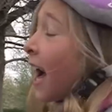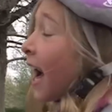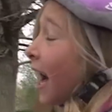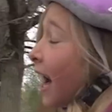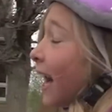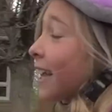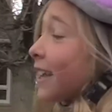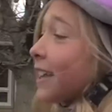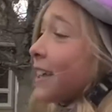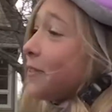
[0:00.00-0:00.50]

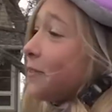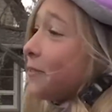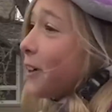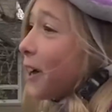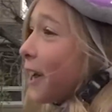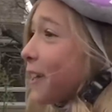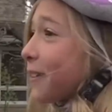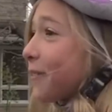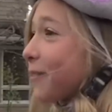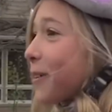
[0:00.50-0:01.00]
I love
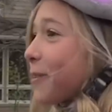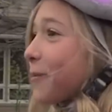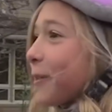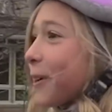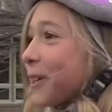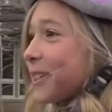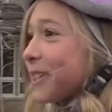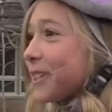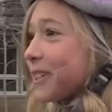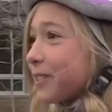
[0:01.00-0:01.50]
riding my
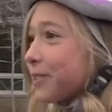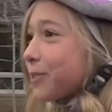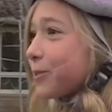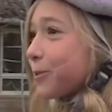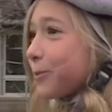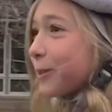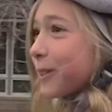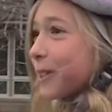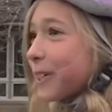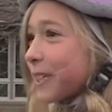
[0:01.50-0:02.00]
bike to
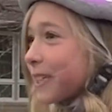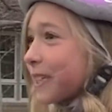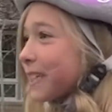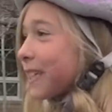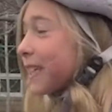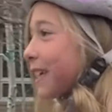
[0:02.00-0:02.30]
school because